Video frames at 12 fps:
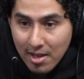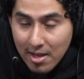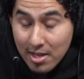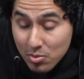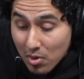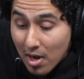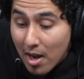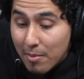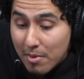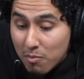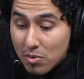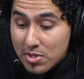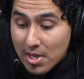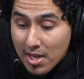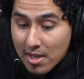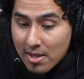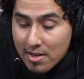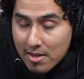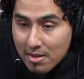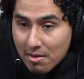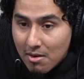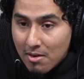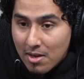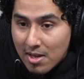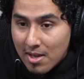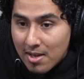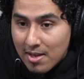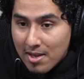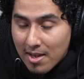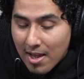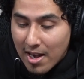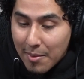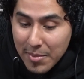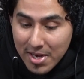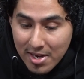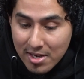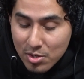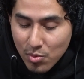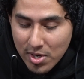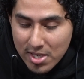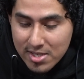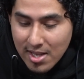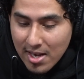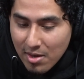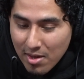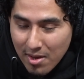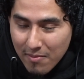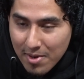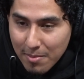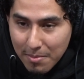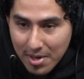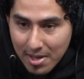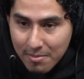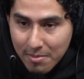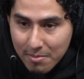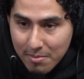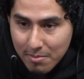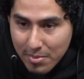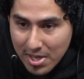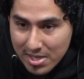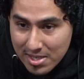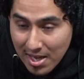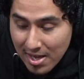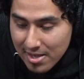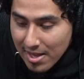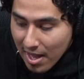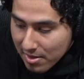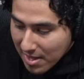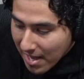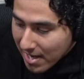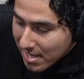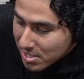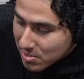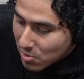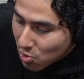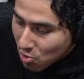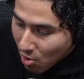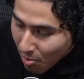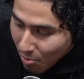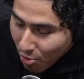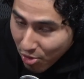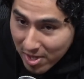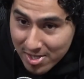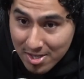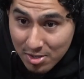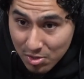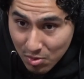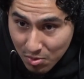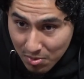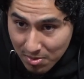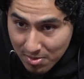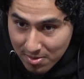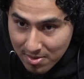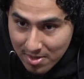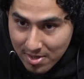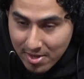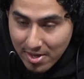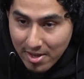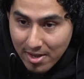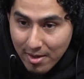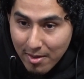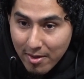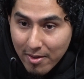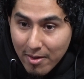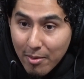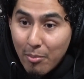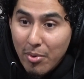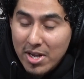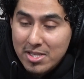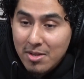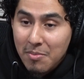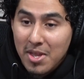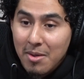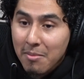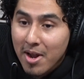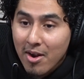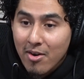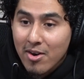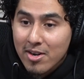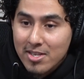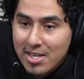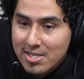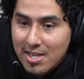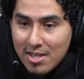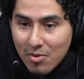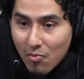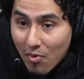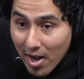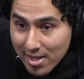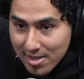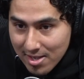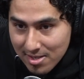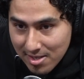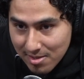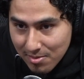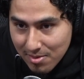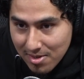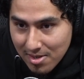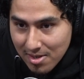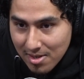Yeah, that's what a lot of people say, you know. And I mean, and to an extent, you can't really blame them, because that is the normal thing to do. But to me, in my heart, that's not the right thing to do.